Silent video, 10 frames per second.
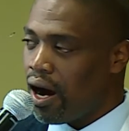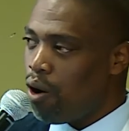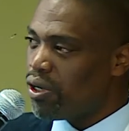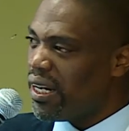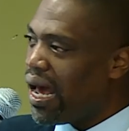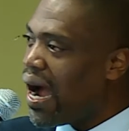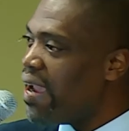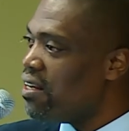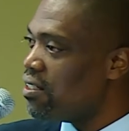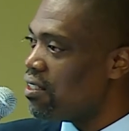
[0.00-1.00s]

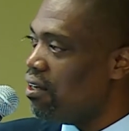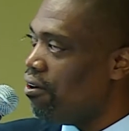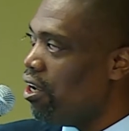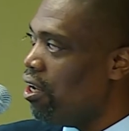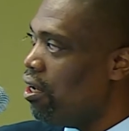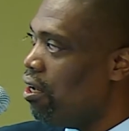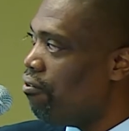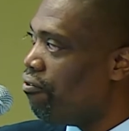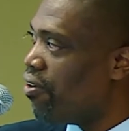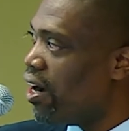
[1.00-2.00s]
outlines
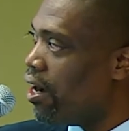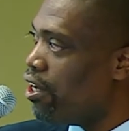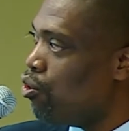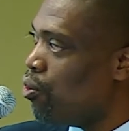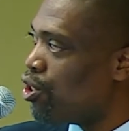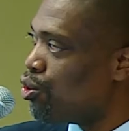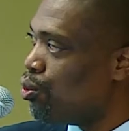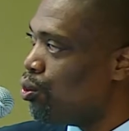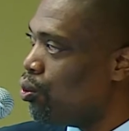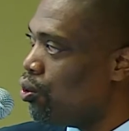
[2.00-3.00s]
if you were
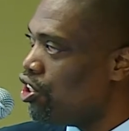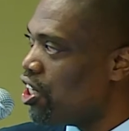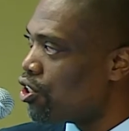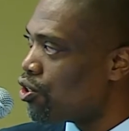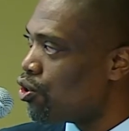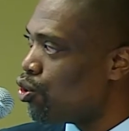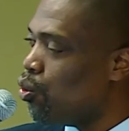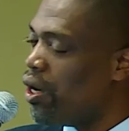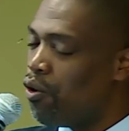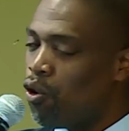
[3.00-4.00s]
to just
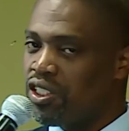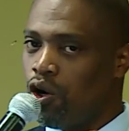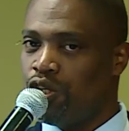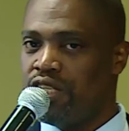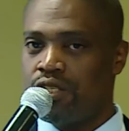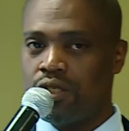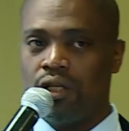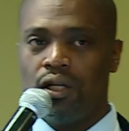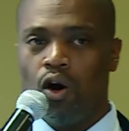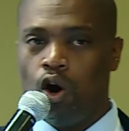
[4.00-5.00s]
do an water audit
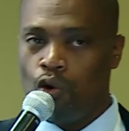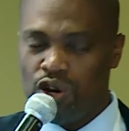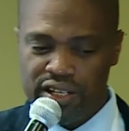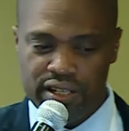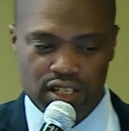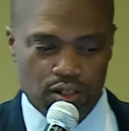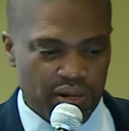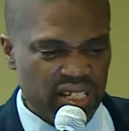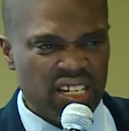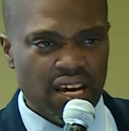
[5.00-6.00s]
or water
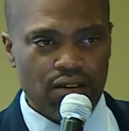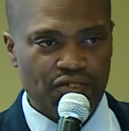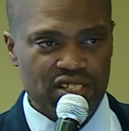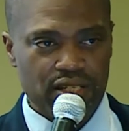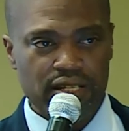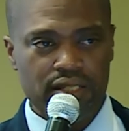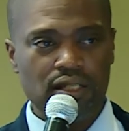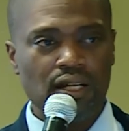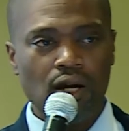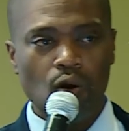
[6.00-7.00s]
assessment in any
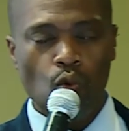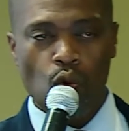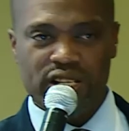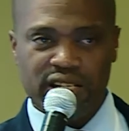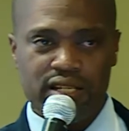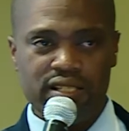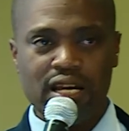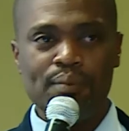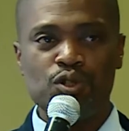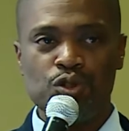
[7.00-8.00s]
facility, what are the
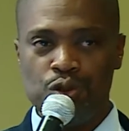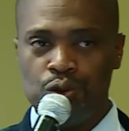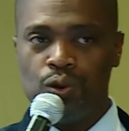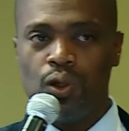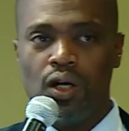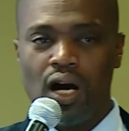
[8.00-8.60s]
steps you do?